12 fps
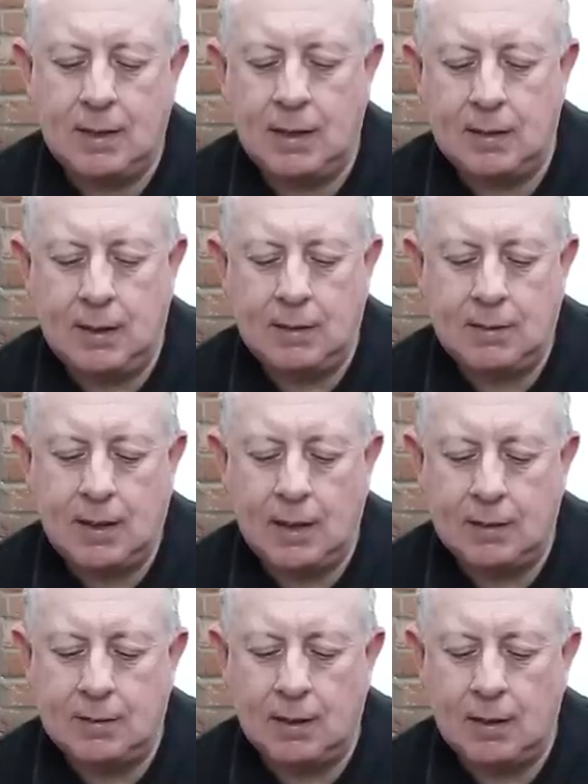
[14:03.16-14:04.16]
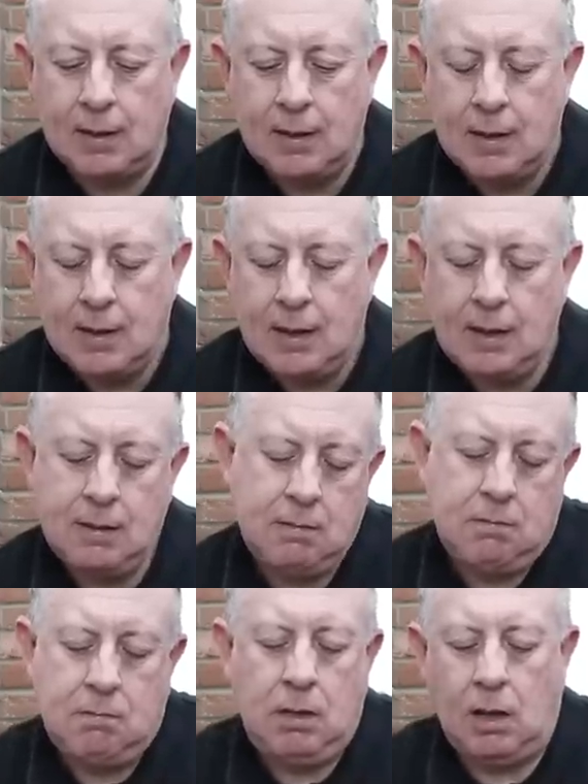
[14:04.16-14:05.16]
in a disc cutter.
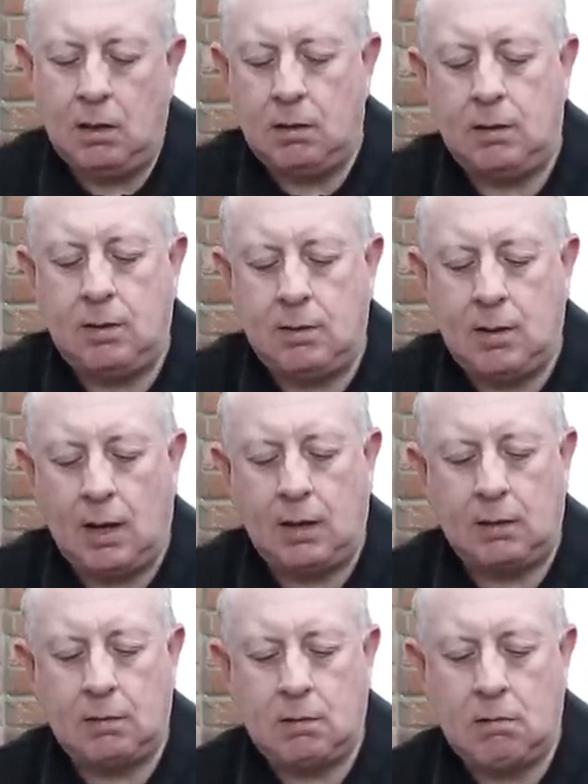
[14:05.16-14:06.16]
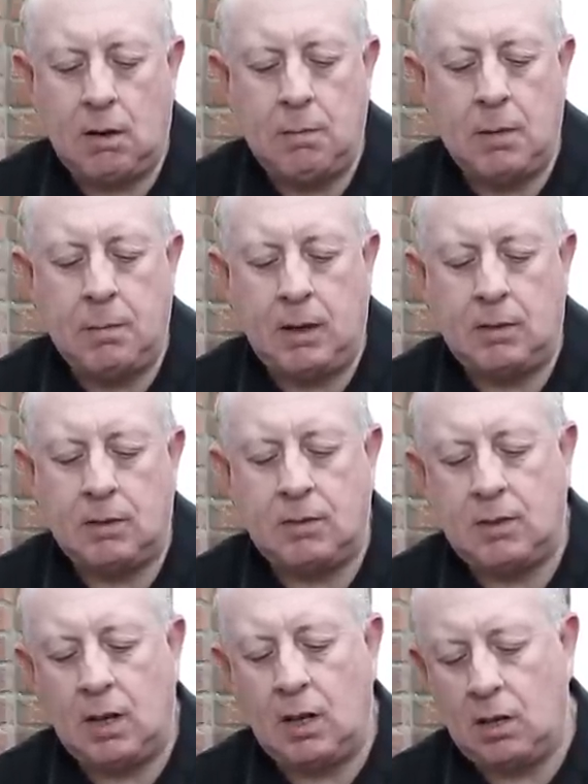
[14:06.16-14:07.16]
And, you know, this is like 3mm
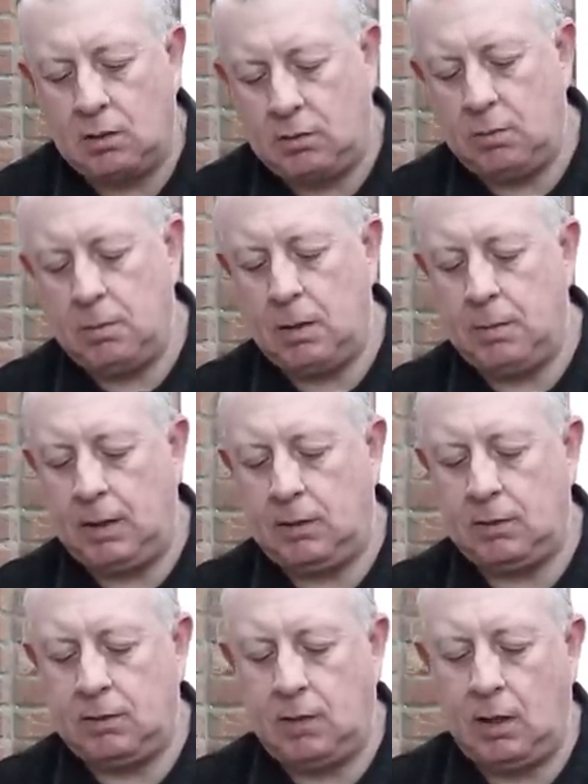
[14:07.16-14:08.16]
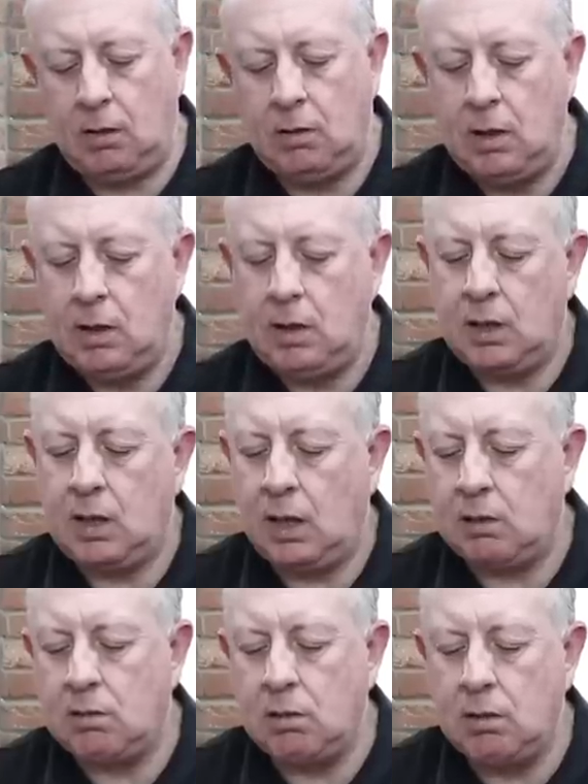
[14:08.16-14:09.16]
steel, 2mm steel. It
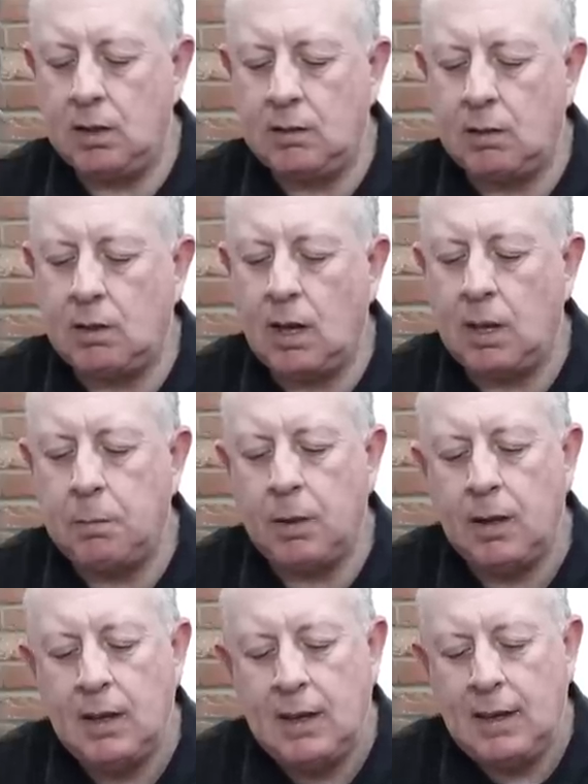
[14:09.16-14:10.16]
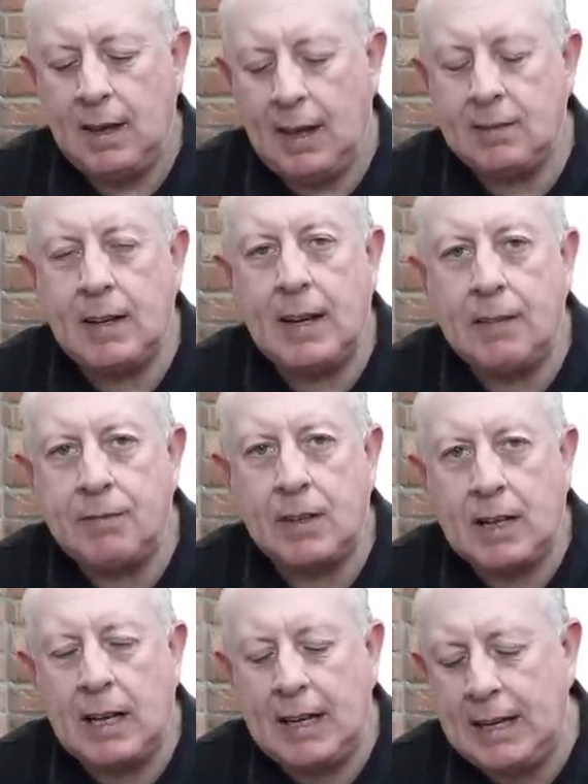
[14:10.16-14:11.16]
cut through this okay, but it hasn't left a
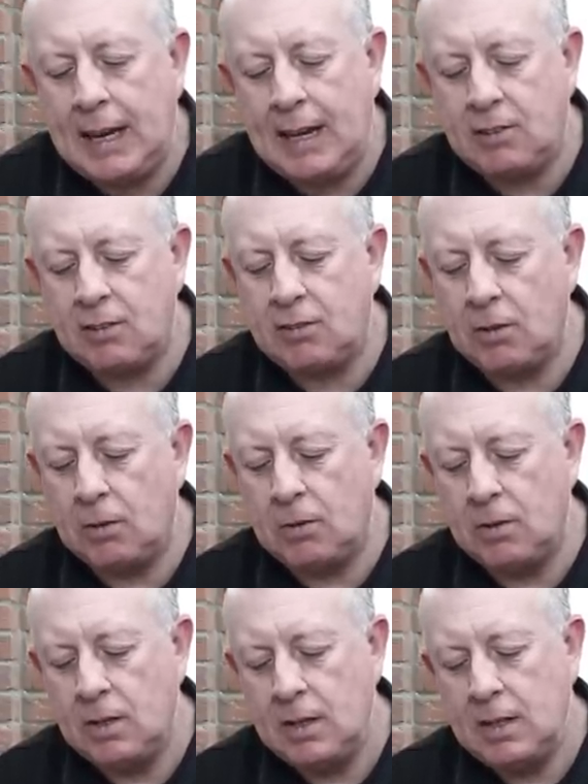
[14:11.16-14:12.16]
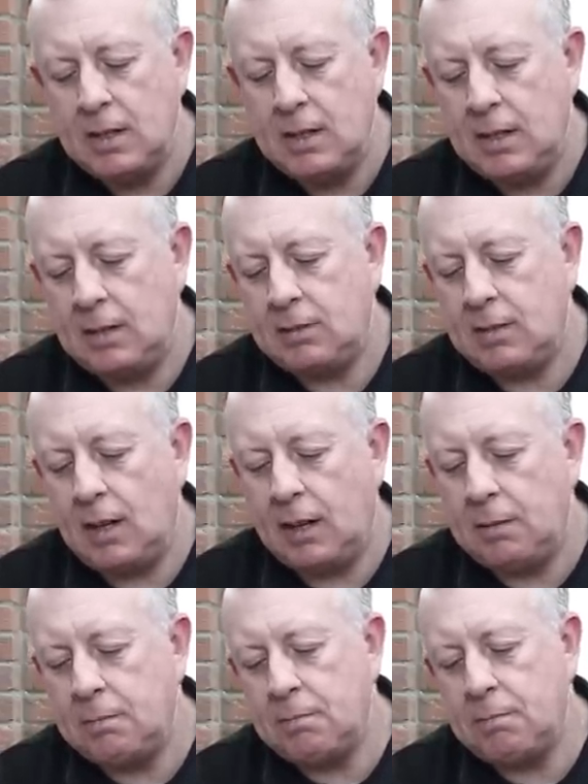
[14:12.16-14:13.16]
clean edge at all. It's
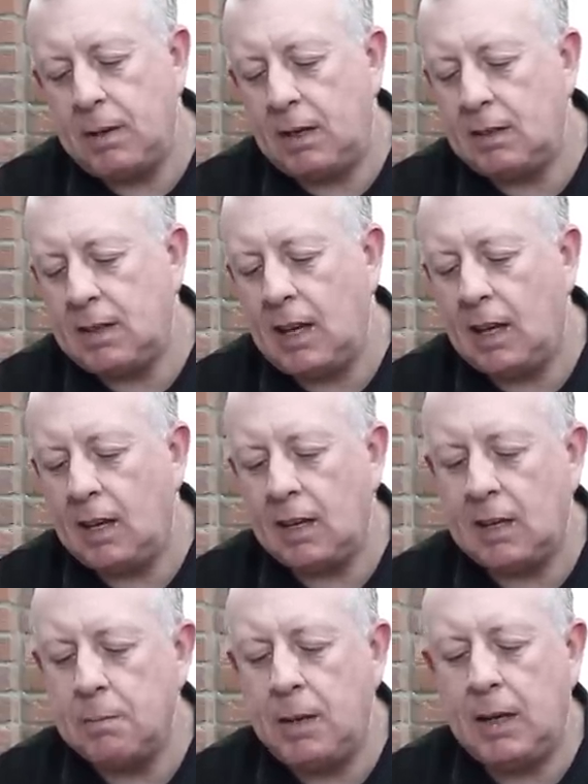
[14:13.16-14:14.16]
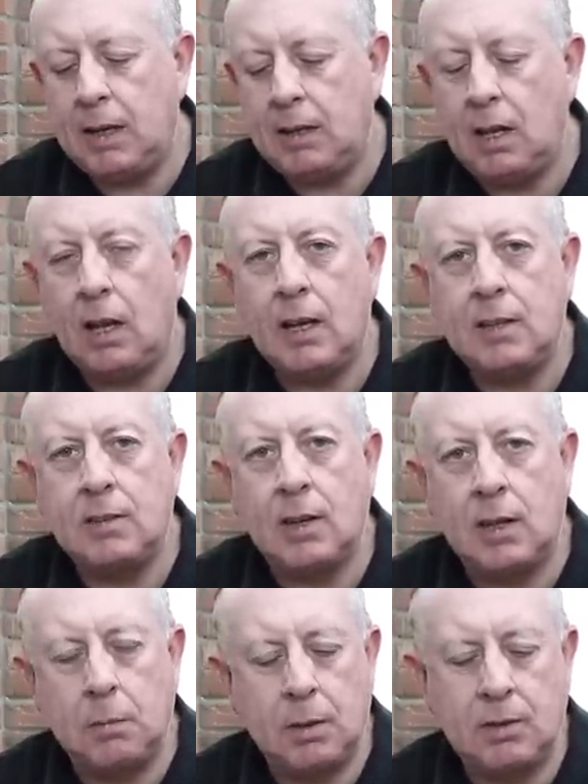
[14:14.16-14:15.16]
like being cut like a mini
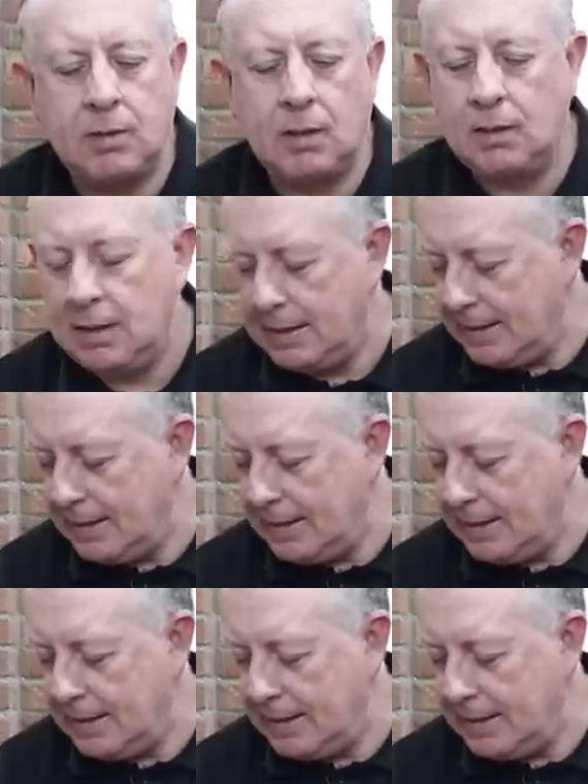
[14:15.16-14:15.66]
lightsaber. So